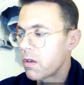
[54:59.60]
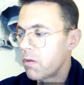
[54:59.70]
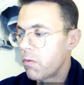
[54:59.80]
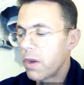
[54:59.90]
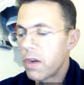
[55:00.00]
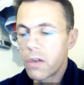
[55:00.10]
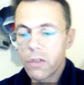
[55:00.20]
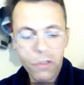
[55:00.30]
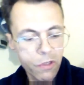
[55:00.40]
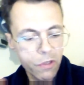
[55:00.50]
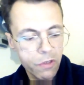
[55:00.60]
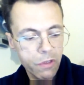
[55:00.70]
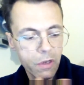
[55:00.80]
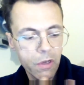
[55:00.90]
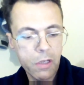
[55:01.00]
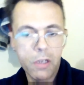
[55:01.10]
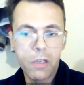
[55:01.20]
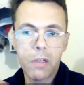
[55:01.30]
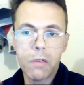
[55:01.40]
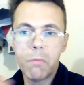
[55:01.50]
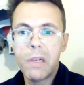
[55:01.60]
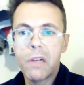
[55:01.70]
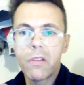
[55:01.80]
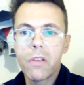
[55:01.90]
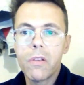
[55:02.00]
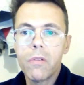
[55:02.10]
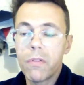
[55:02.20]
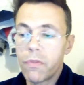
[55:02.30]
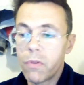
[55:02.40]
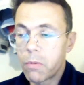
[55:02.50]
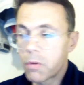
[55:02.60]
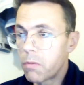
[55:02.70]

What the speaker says: Wears a military uniform,